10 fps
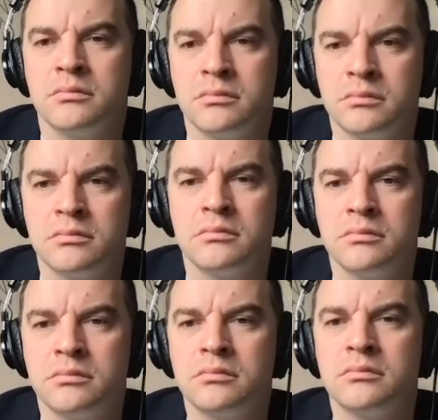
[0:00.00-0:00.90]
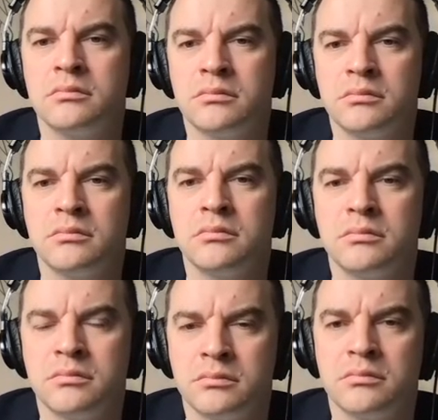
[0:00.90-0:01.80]

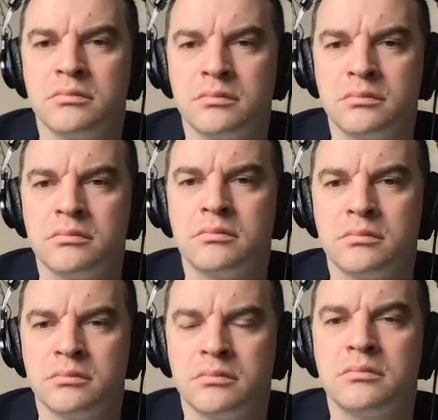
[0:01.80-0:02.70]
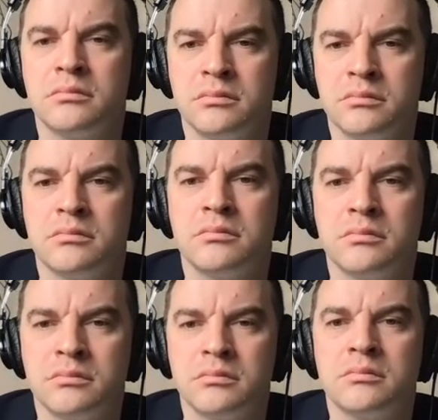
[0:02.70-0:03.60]

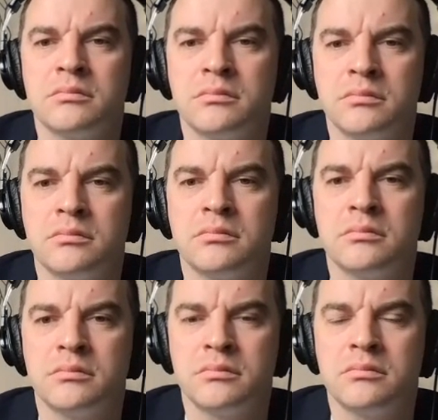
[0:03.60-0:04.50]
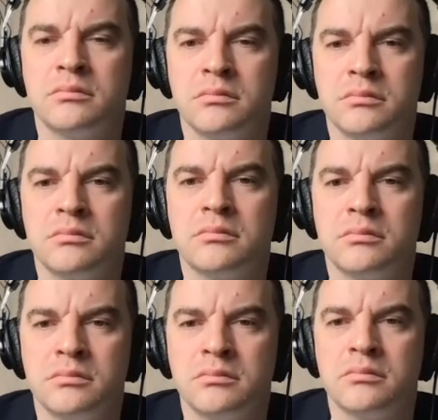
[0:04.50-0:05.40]

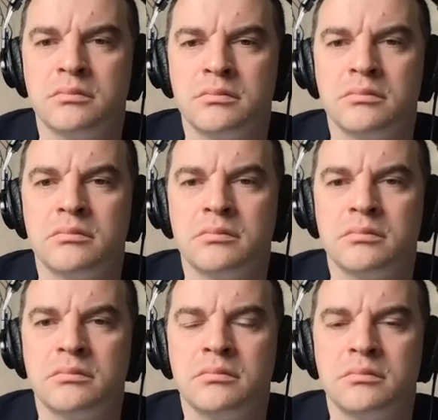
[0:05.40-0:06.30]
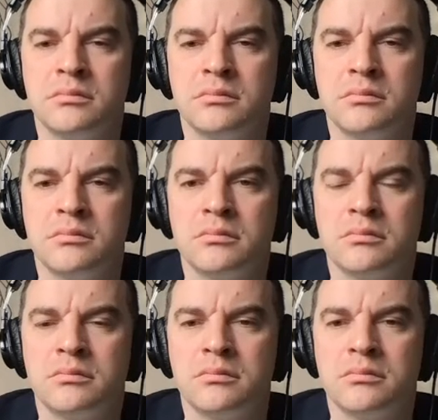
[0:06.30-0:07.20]

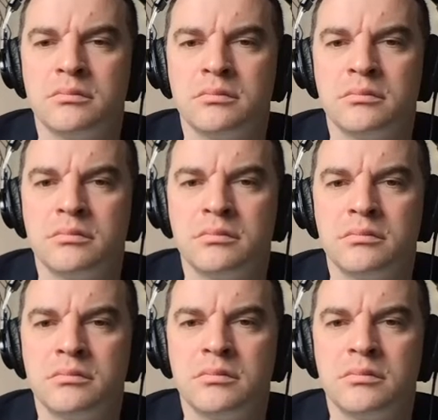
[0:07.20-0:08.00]
The person shown says nothing.